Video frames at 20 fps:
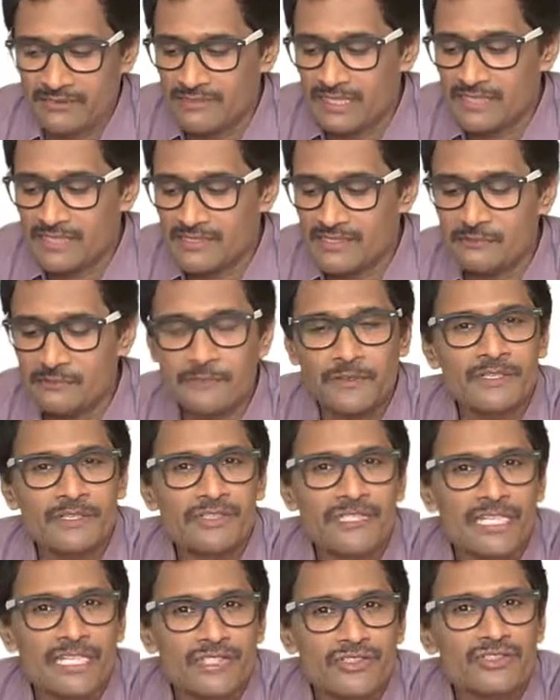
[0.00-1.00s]
Whereas
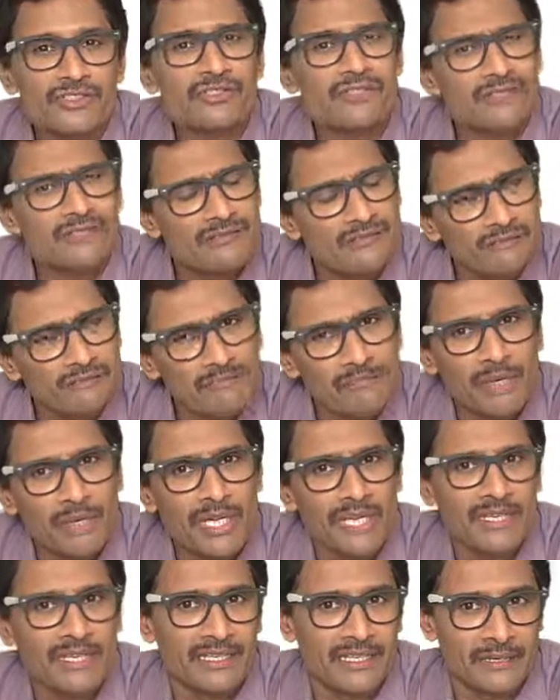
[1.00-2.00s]
differentiation is
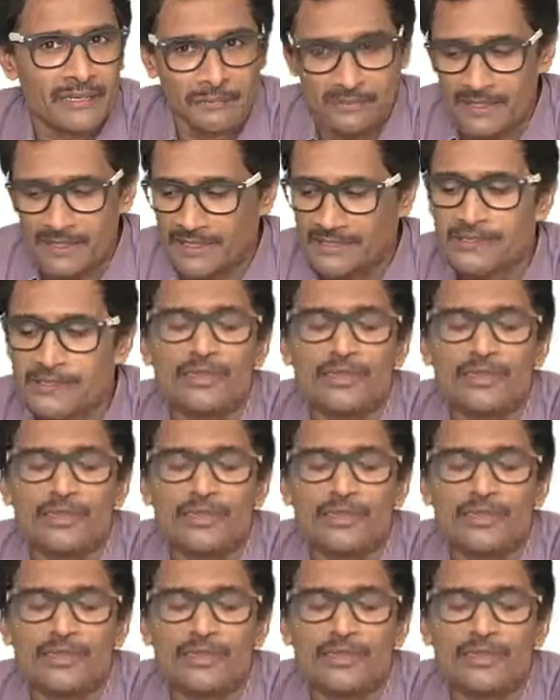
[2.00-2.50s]
breaking up things.